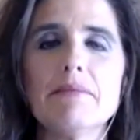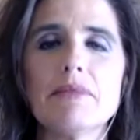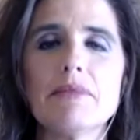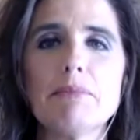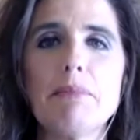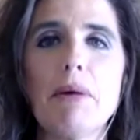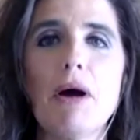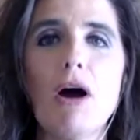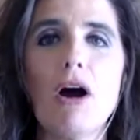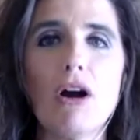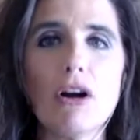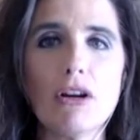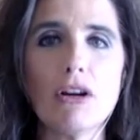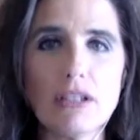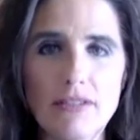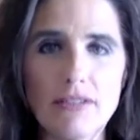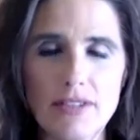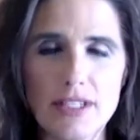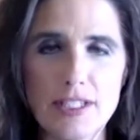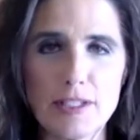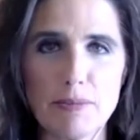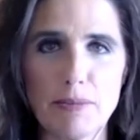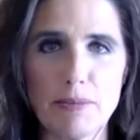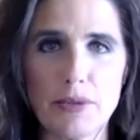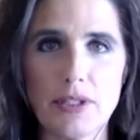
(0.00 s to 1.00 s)
part of
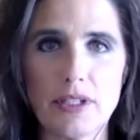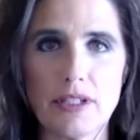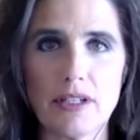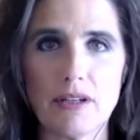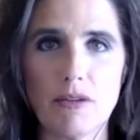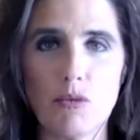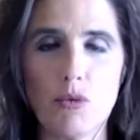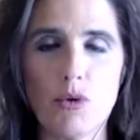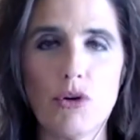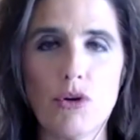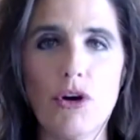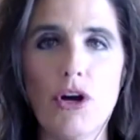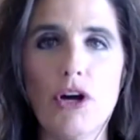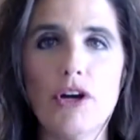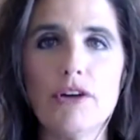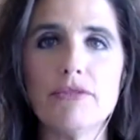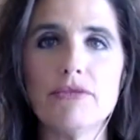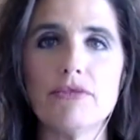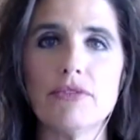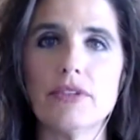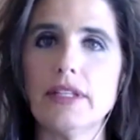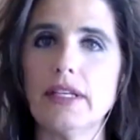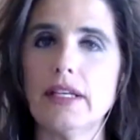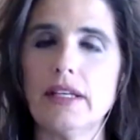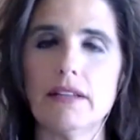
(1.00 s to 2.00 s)
this book will
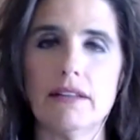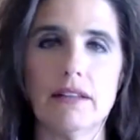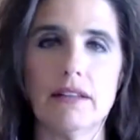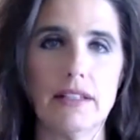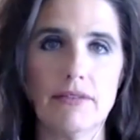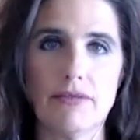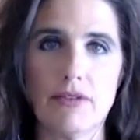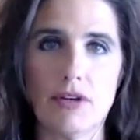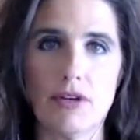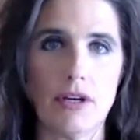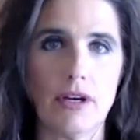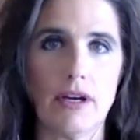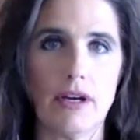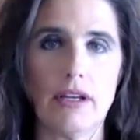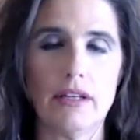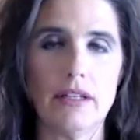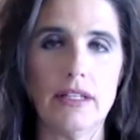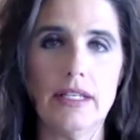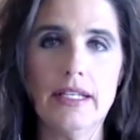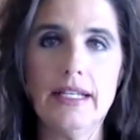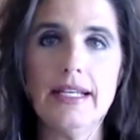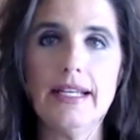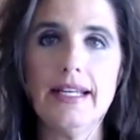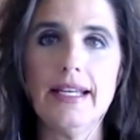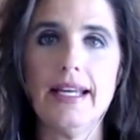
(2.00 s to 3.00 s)
hopefully live on
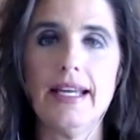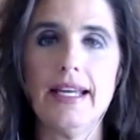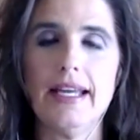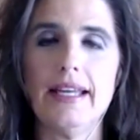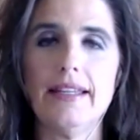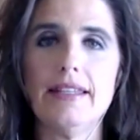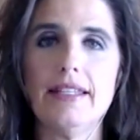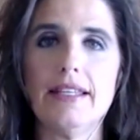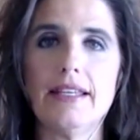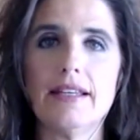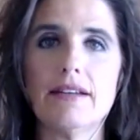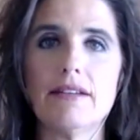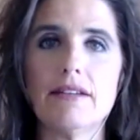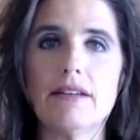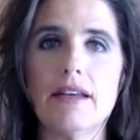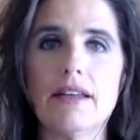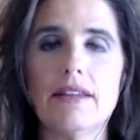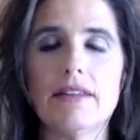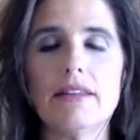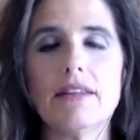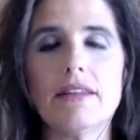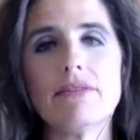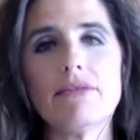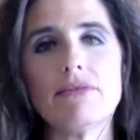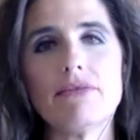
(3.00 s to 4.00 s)
in
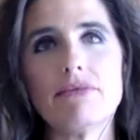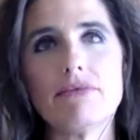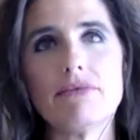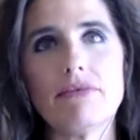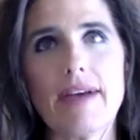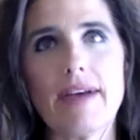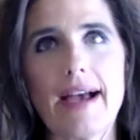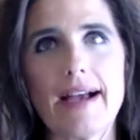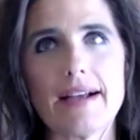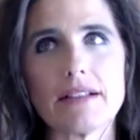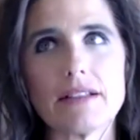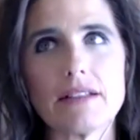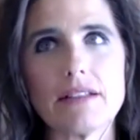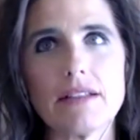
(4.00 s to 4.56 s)
the fact